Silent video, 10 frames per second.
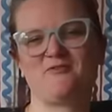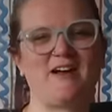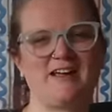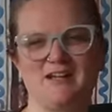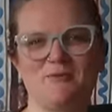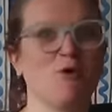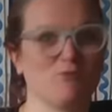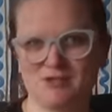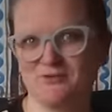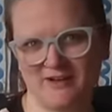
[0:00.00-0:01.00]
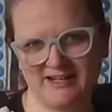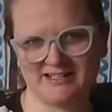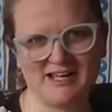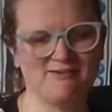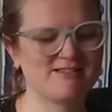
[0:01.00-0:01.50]
fake. Well, it's not fake
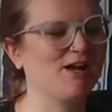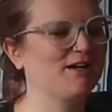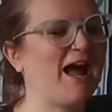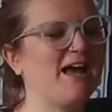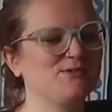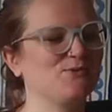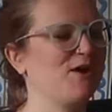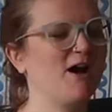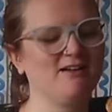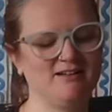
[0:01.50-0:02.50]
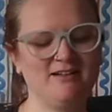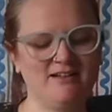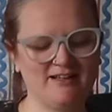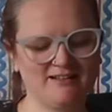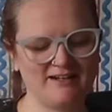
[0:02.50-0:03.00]
Nutella. It's like hazelnut
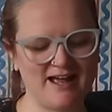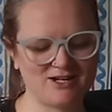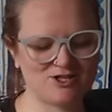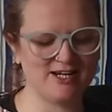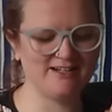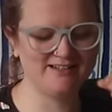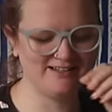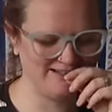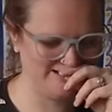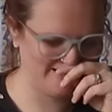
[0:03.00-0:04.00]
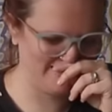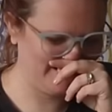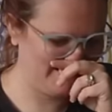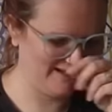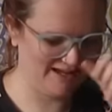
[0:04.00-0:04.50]
ganache in
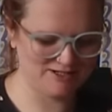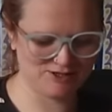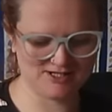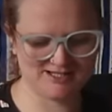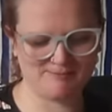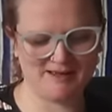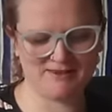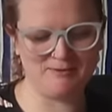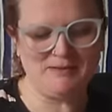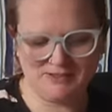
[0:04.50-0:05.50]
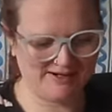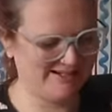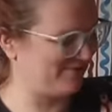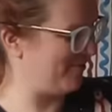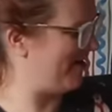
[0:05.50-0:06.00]
and he's just split them between
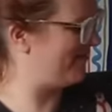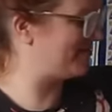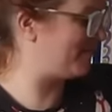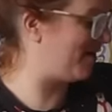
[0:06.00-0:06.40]
us for breakfast.